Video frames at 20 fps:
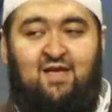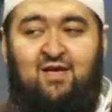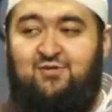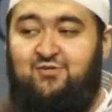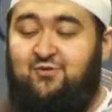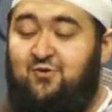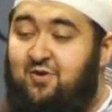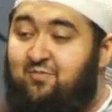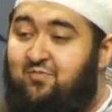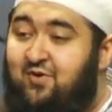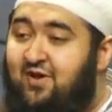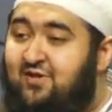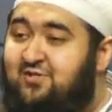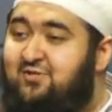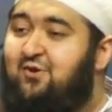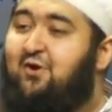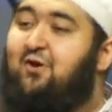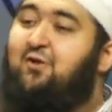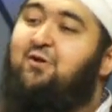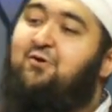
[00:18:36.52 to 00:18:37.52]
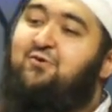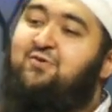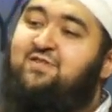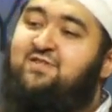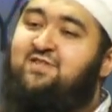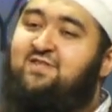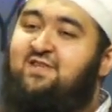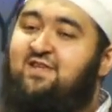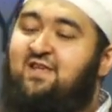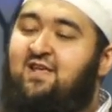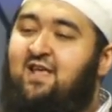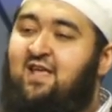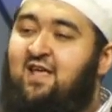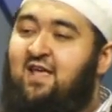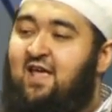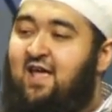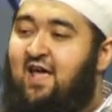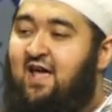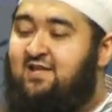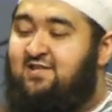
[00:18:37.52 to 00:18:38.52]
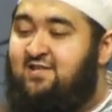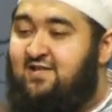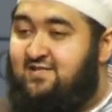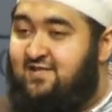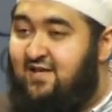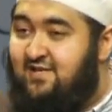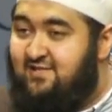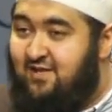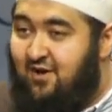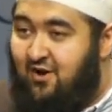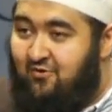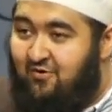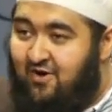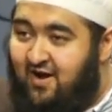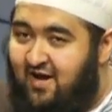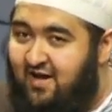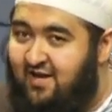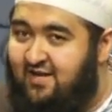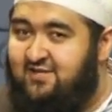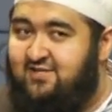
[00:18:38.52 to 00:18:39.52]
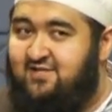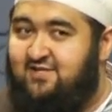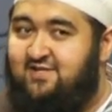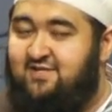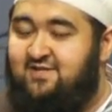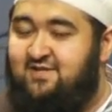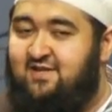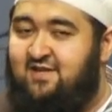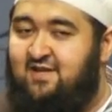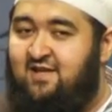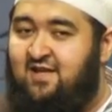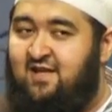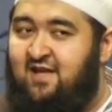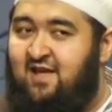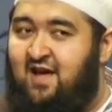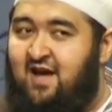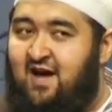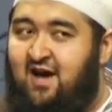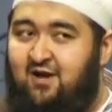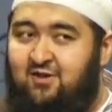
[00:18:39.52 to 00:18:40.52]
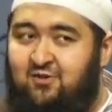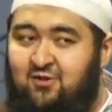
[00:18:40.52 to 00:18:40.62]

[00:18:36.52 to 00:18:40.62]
So he brings her close and he says, Oh Aish, I